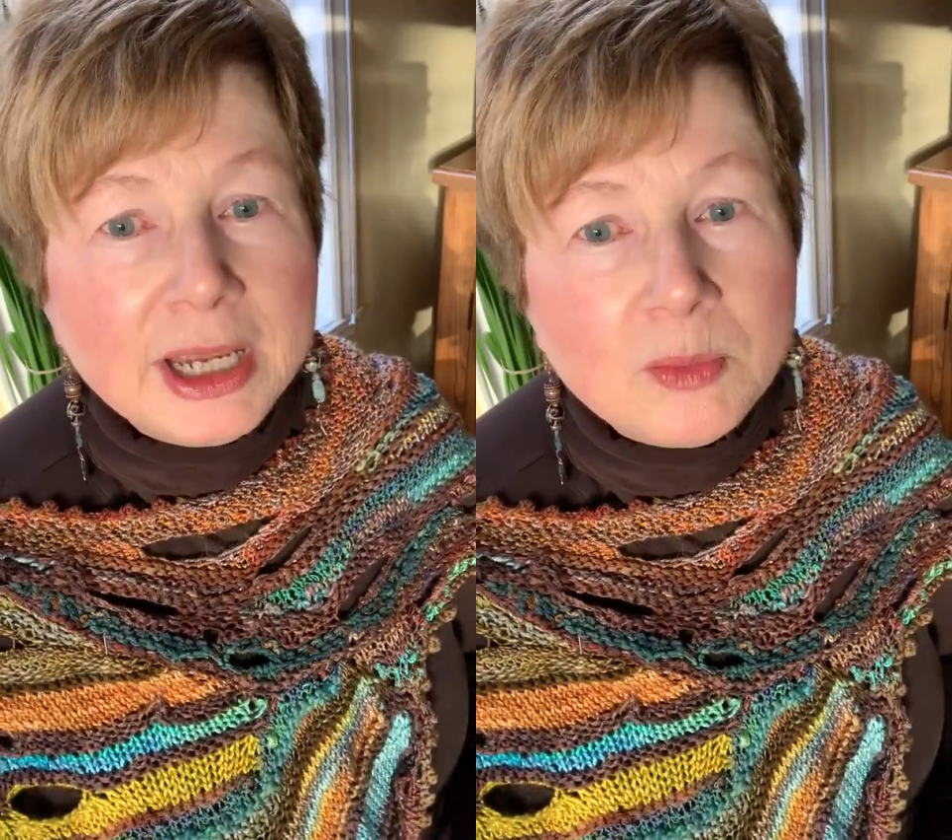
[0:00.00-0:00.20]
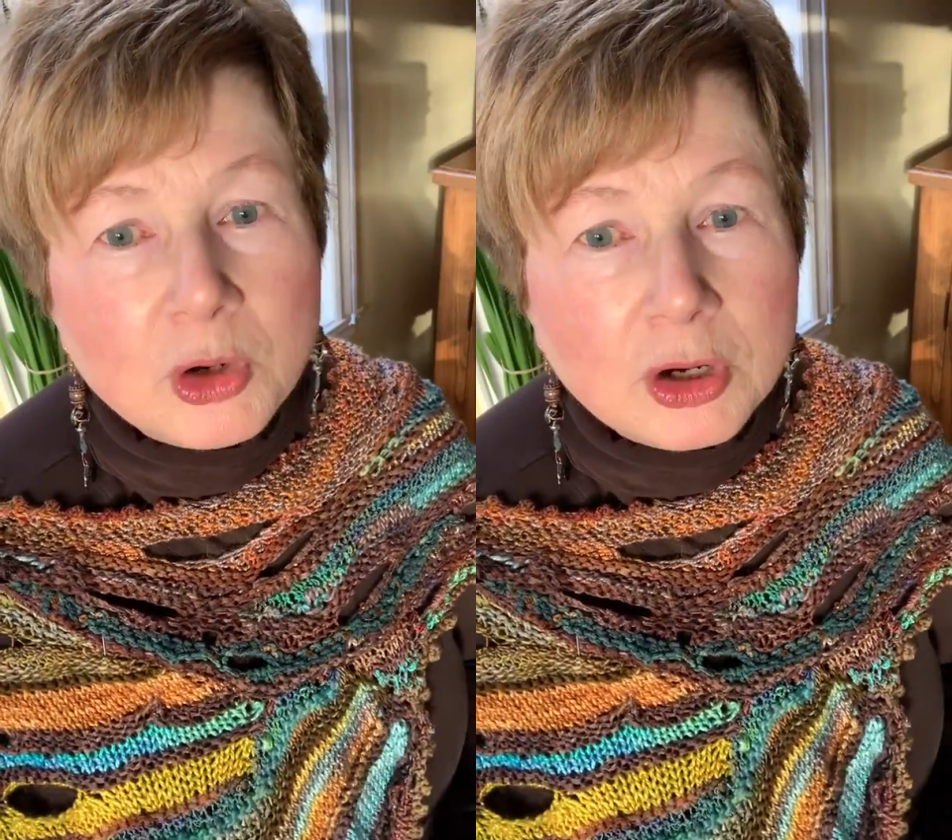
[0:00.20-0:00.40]

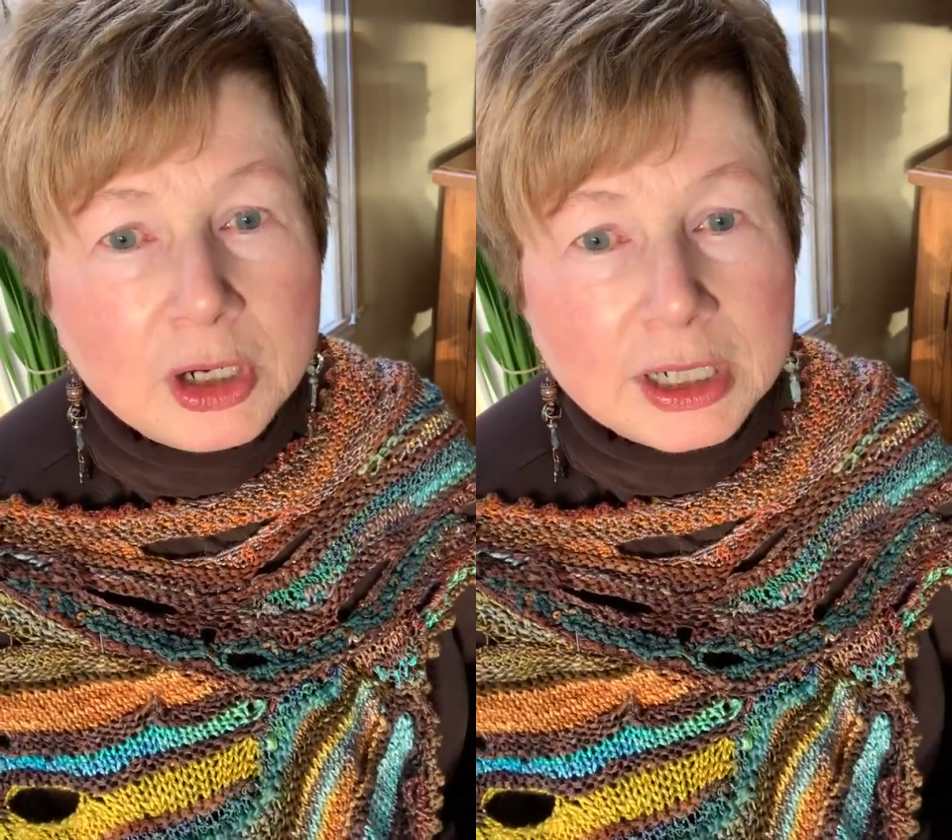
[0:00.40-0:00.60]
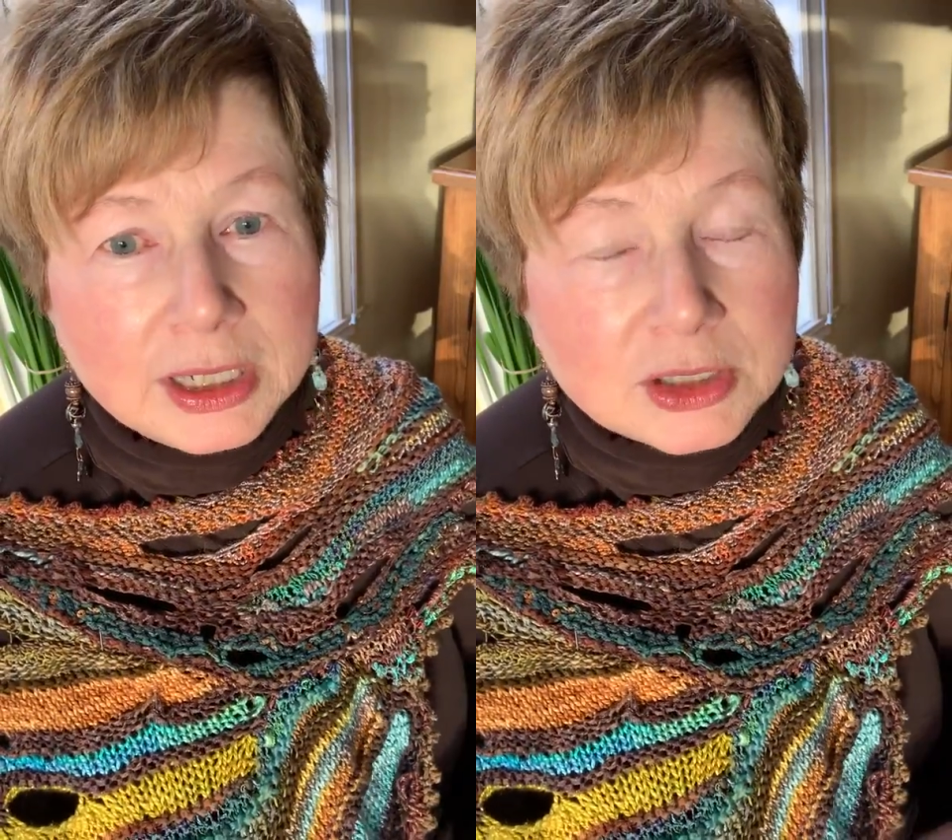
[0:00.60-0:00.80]
I'm
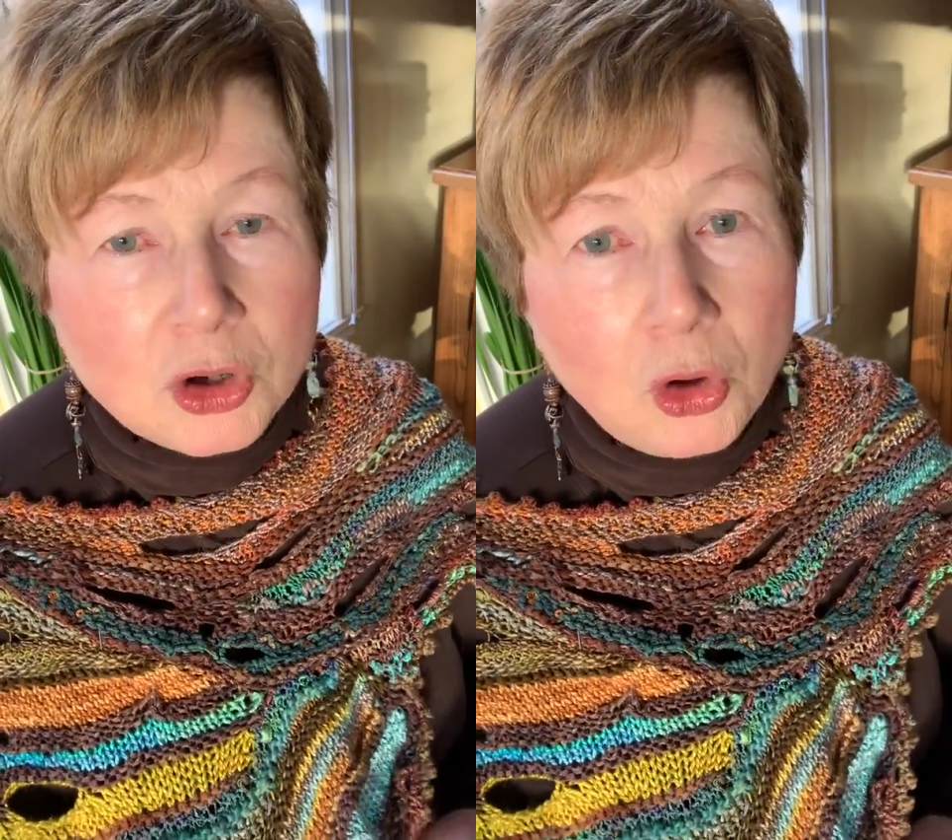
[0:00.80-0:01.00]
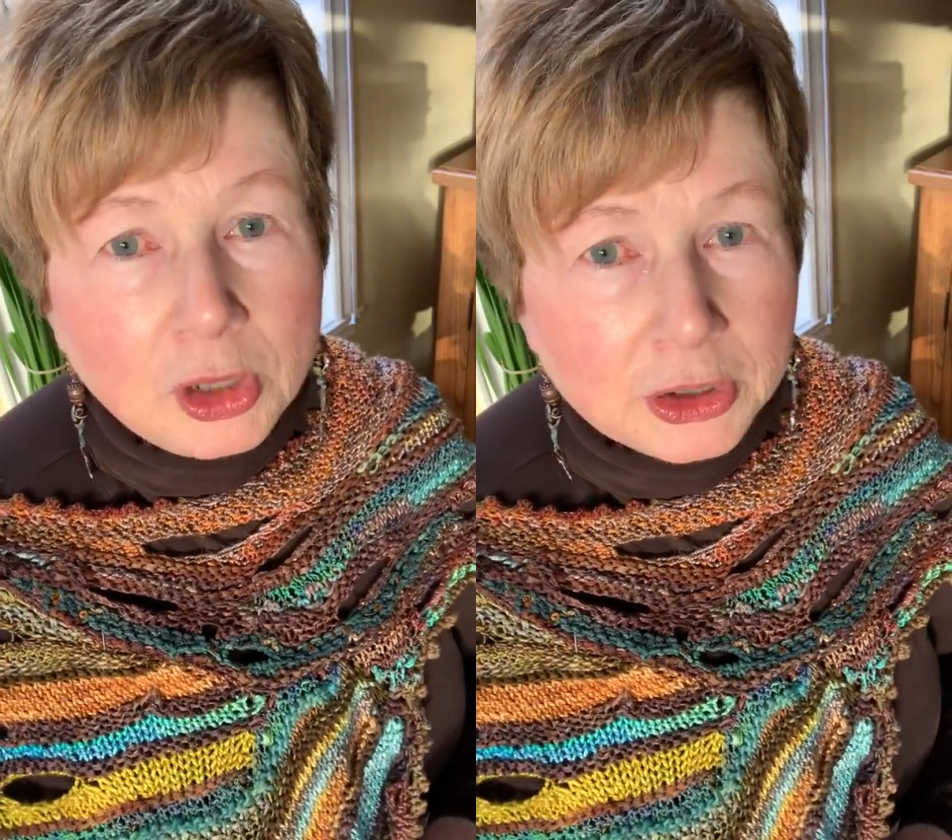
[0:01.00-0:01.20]
wearing is
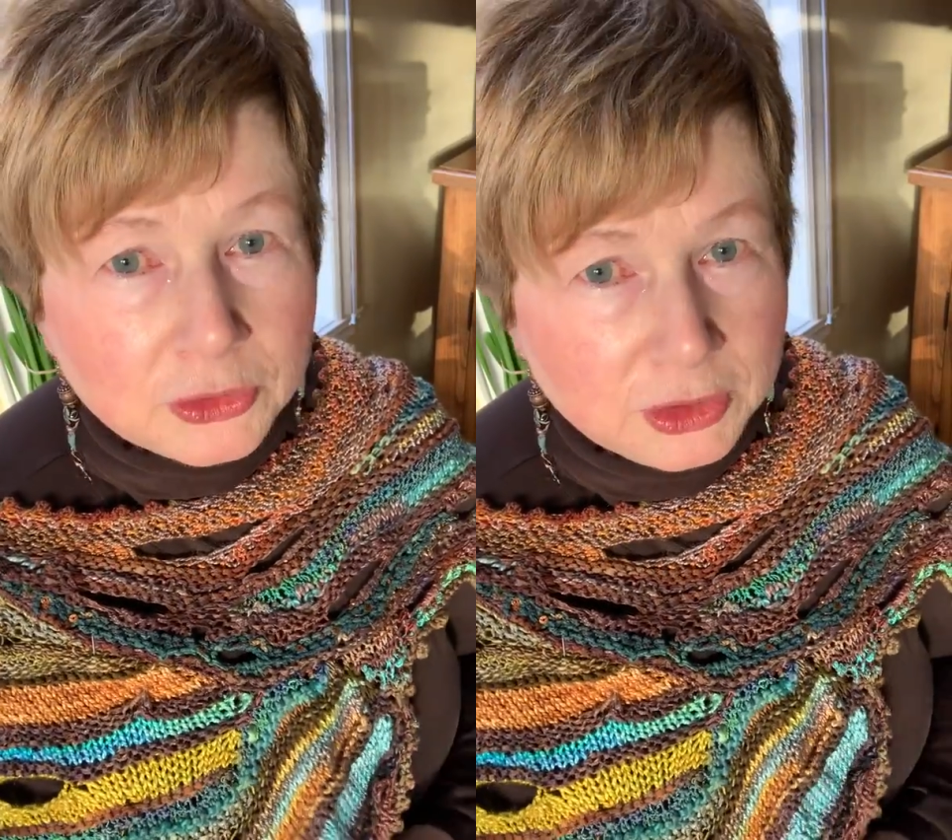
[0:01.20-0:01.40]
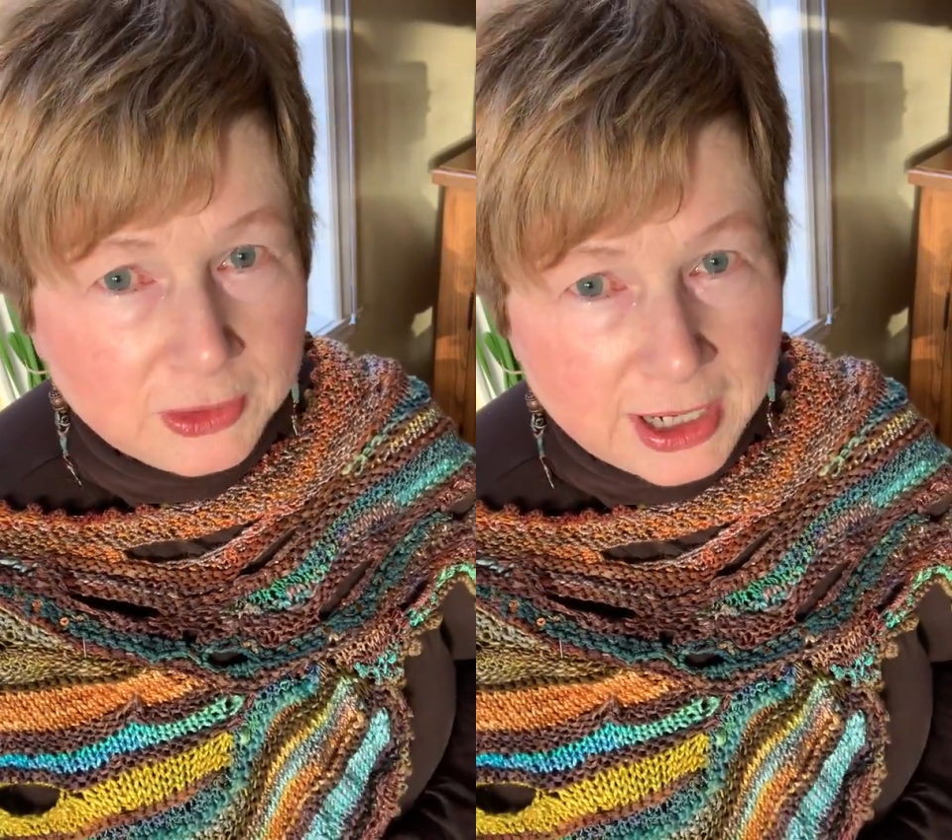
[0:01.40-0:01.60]

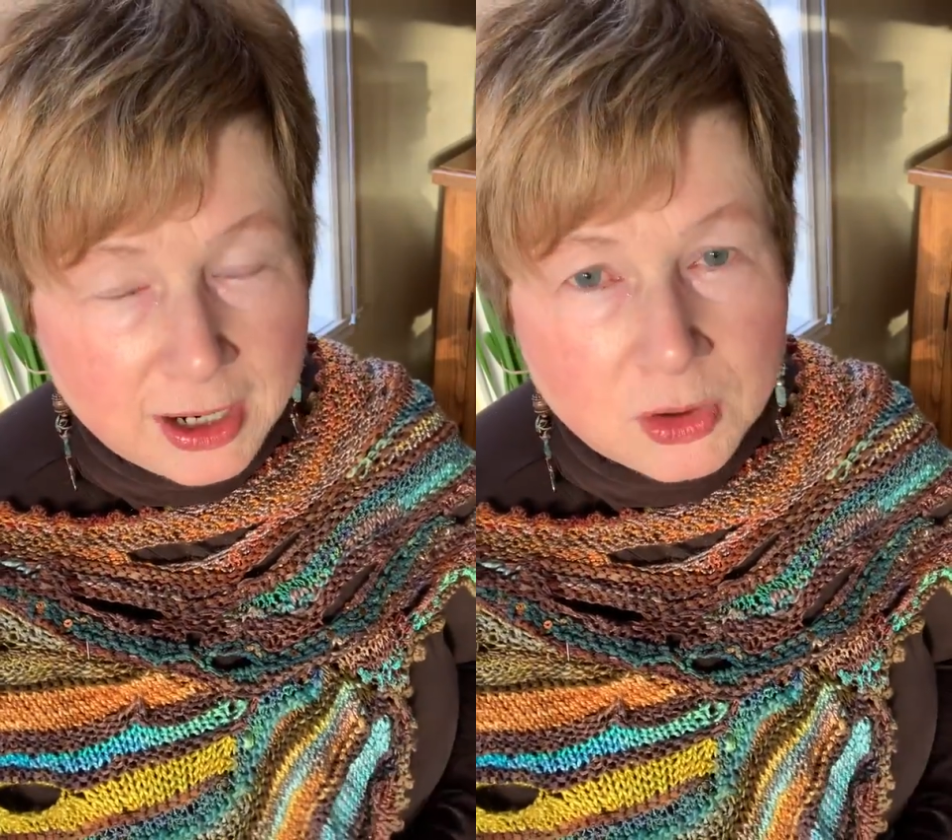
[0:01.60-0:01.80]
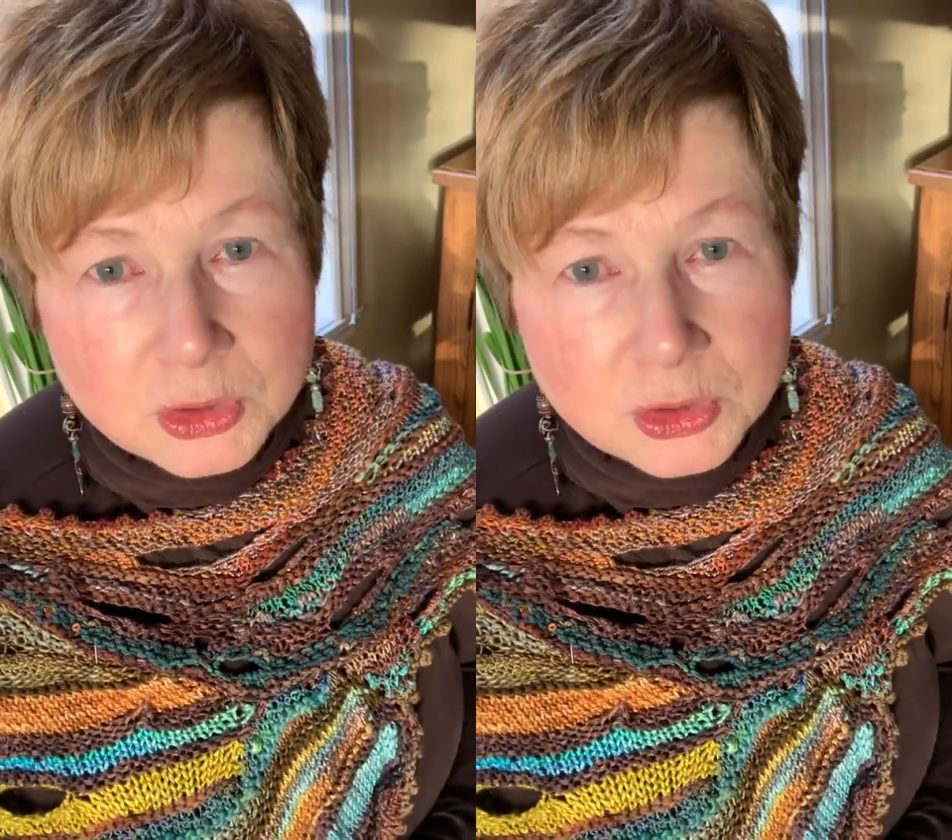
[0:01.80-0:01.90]
Holier Than Thou,